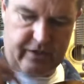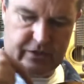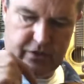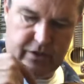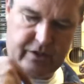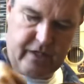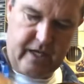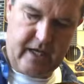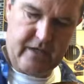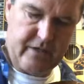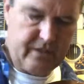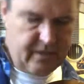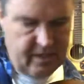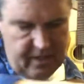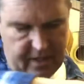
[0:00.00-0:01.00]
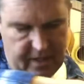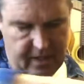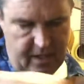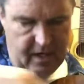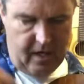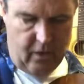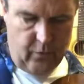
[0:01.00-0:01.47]
So this has
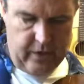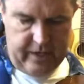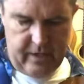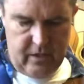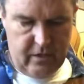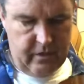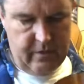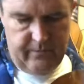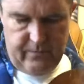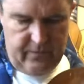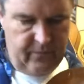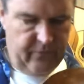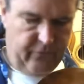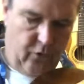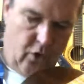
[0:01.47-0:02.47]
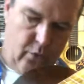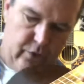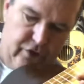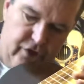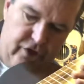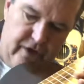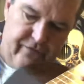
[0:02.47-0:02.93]
a regular forward
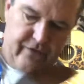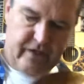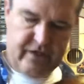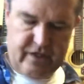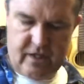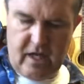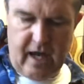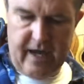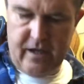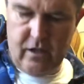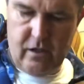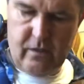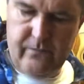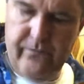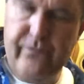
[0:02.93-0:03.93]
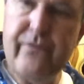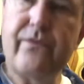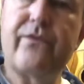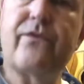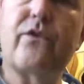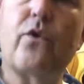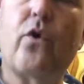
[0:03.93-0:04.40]
shifted style
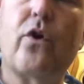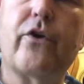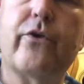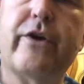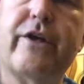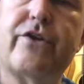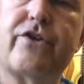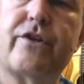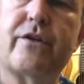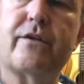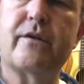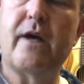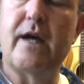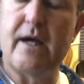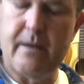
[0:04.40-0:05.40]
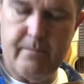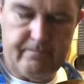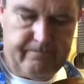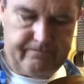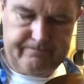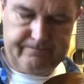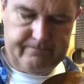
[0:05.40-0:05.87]
1/4-inch
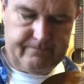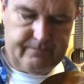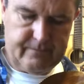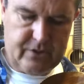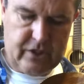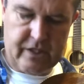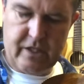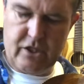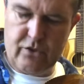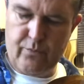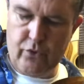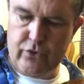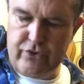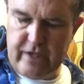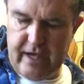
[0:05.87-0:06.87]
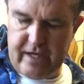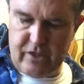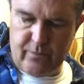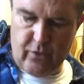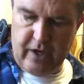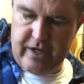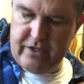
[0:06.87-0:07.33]
Sitka spruce X
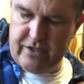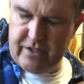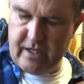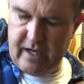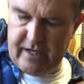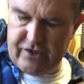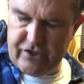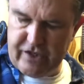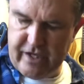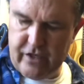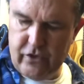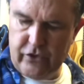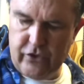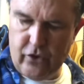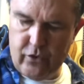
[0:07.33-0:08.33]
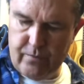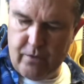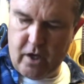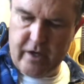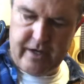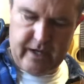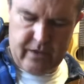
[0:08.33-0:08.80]
brace, a single tone
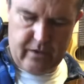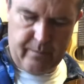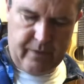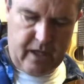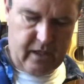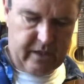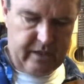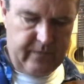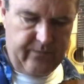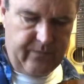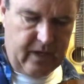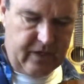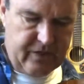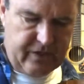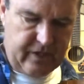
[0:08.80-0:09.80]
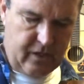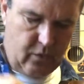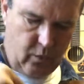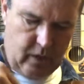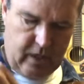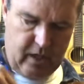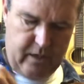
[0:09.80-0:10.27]
bar down the belly, a single
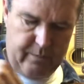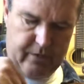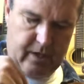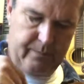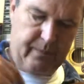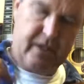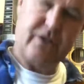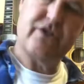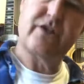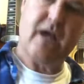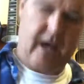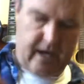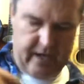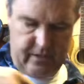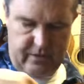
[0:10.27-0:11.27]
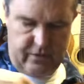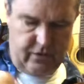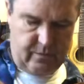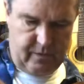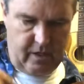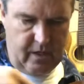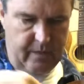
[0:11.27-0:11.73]
one on up each side
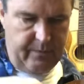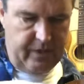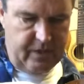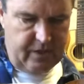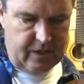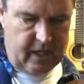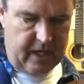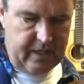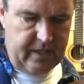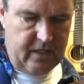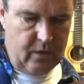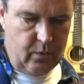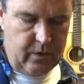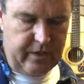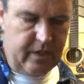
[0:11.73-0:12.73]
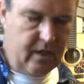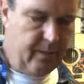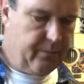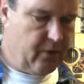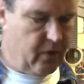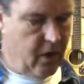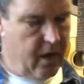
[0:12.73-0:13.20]
here where the
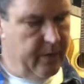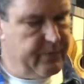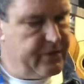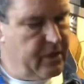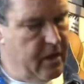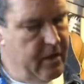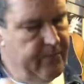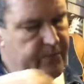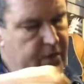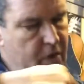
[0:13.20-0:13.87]
upper arms are,